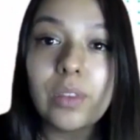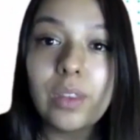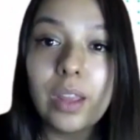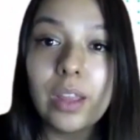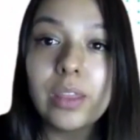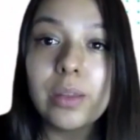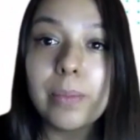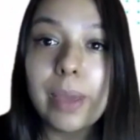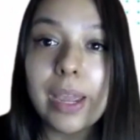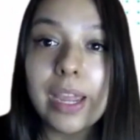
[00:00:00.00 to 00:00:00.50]

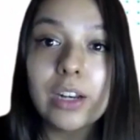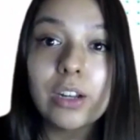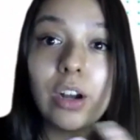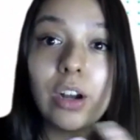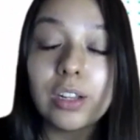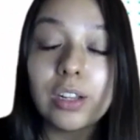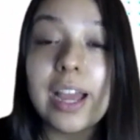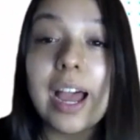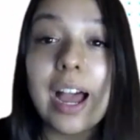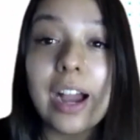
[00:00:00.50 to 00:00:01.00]
the main call
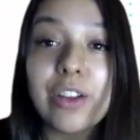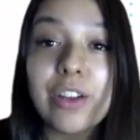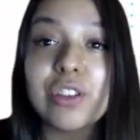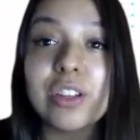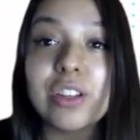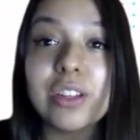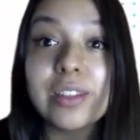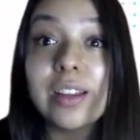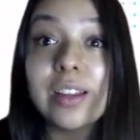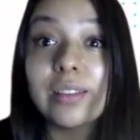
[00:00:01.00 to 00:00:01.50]
to
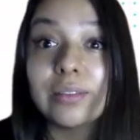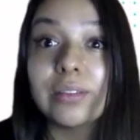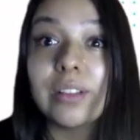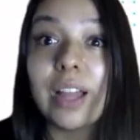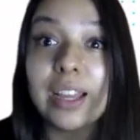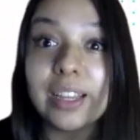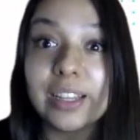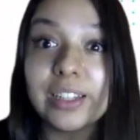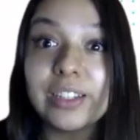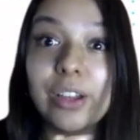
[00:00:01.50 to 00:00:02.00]
actions, I
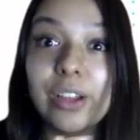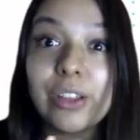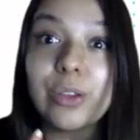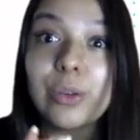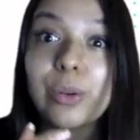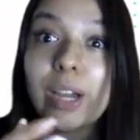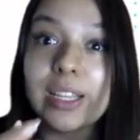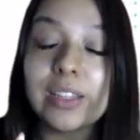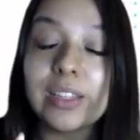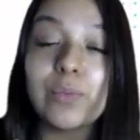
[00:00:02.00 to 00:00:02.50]
could tell you
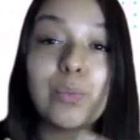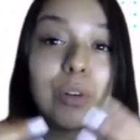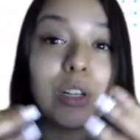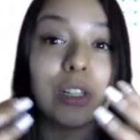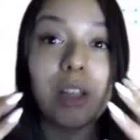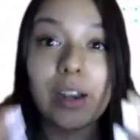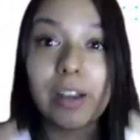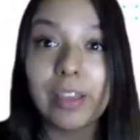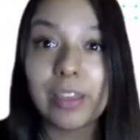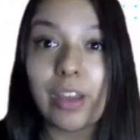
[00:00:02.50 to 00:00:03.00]
guys have put a
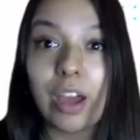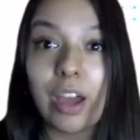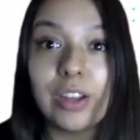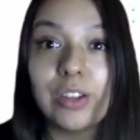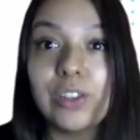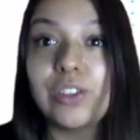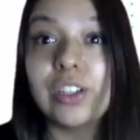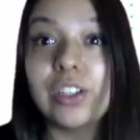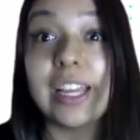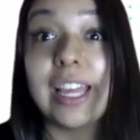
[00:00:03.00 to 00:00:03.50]
lot of thought
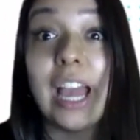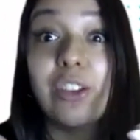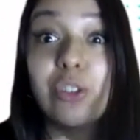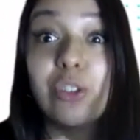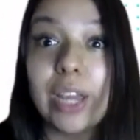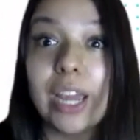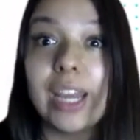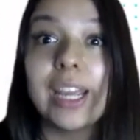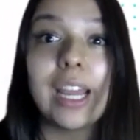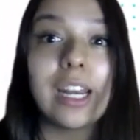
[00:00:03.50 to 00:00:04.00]
into like
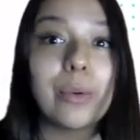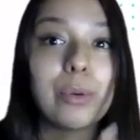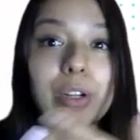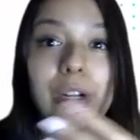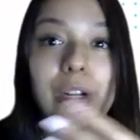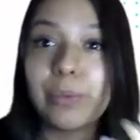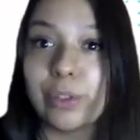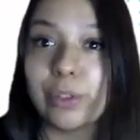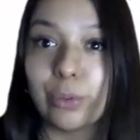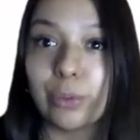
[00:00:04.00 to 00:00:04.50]
educating anyone who
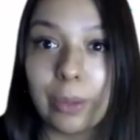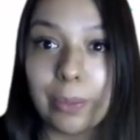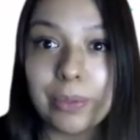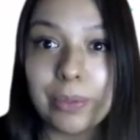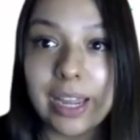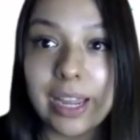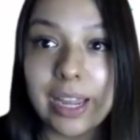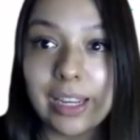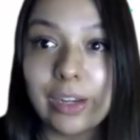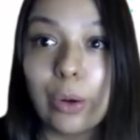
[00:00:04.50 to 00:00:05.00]
comes to the
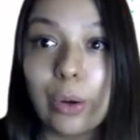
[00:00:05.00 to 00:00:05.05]
website,